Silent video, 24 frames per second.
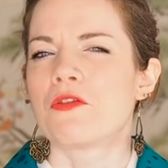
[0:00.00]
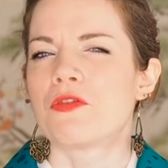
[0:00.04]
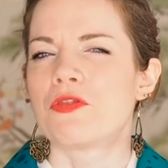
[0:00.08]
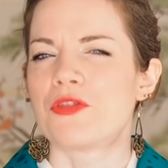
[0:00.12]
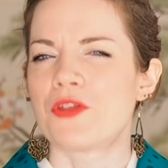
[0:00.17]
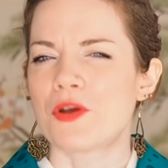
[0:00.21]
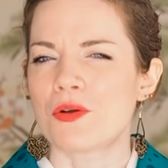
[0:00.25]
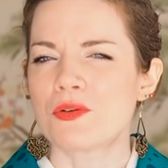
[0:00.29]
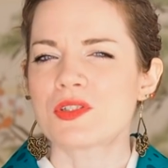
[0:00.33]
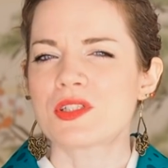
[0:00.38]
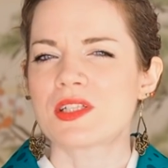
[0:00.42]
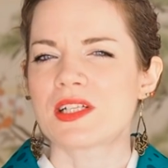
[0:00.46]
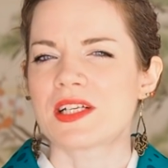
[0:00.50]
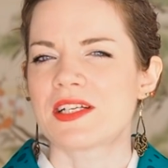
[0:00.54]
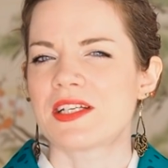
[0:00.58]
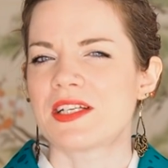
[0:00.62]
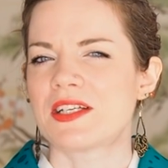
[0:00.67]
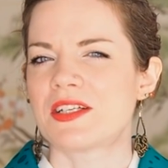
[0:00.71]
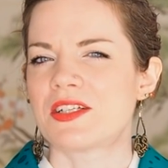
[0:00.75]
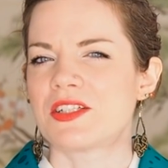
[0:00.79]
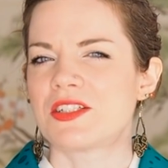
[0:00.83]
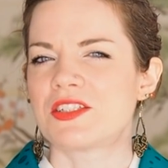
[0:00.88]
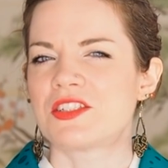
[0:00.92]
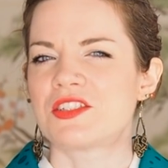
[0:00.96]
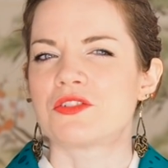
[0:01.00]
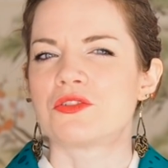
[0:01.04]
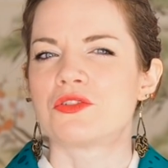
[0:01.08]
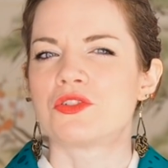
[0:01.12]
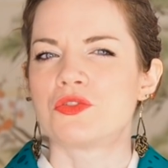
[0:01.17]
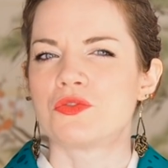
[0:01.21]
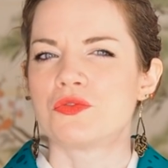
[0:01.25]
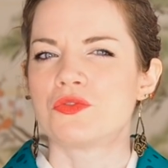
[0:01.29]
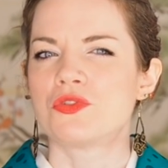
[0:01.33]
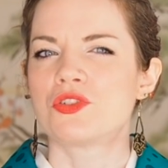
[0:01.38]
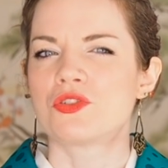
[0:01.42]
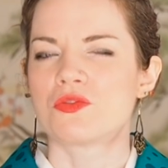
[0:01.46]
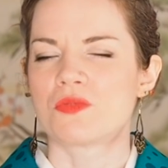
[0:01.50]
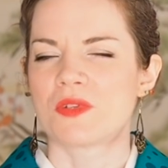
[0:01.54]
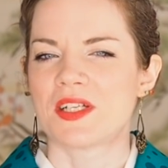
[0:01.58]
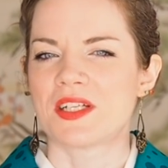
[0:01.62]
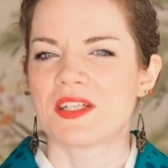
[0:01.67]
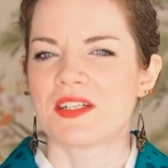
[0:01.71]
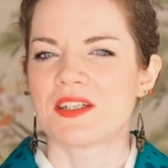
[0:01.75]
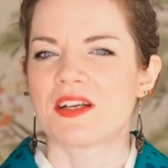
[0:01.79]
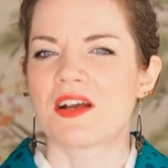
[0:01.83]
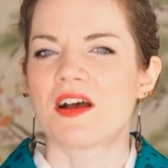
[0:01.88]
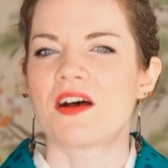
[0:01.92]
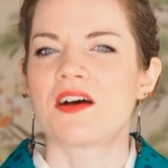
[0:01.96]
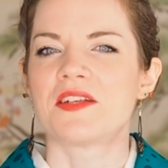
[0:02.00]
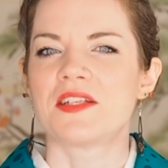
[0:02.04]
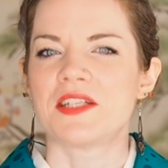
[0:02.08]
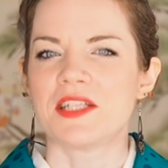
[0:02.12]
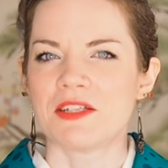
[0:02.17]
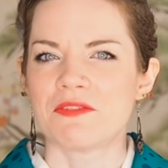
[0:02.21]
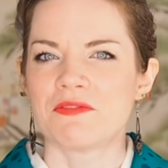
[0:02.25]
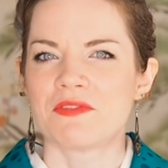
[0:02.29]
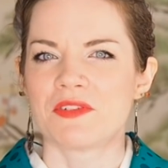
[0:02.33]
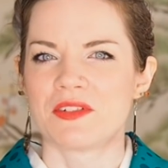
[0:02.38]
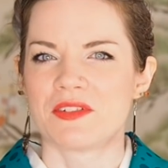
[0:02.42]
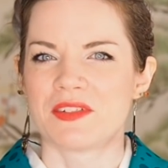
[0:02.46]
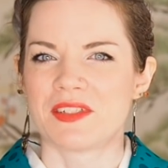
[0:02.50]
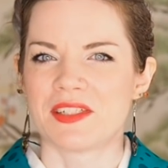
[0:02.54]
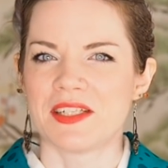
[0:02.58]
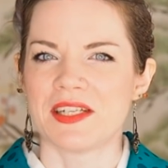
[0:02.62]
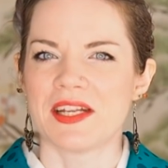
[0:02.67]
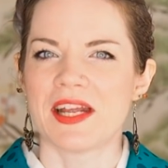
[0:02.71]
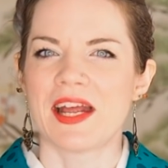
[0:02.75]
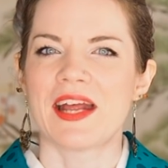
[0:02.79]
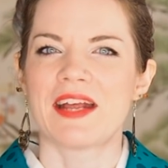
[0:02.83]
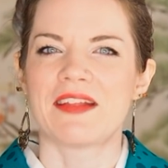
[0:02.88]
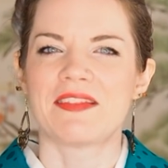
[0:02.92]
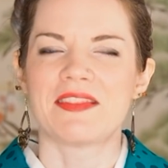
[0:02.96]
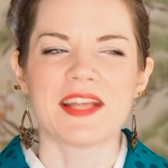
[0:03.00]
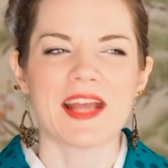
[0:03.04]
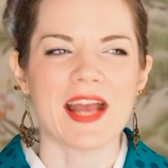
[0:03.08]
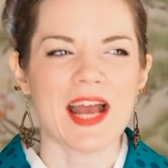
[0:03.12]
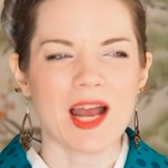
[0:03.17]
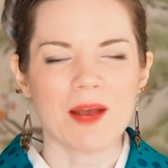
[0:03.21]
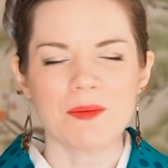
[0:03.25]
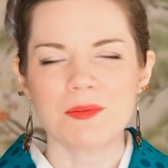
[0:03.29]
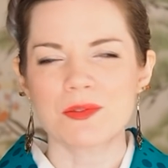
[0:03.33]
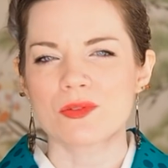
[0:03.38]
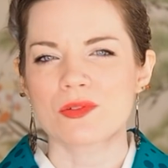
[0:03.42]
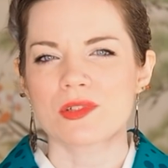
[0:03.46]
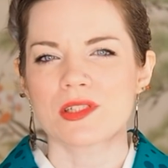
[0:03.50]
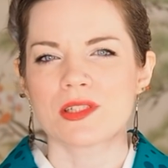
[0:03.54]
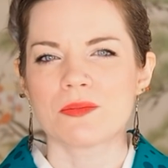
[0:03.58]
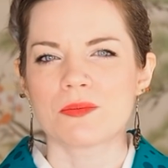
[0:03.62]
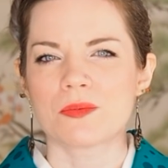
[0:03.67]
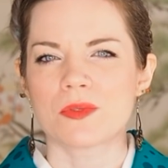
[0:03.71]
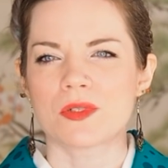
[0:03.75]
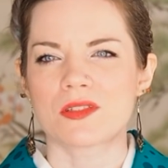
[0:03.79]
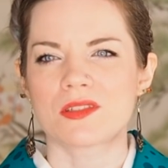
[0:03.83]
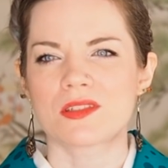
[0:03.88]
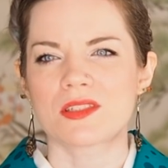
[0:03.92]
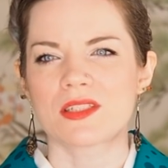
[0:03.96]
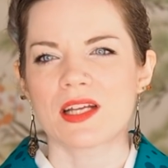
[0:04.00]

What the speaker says: those layers do shrink unevenly. And the absolutely worst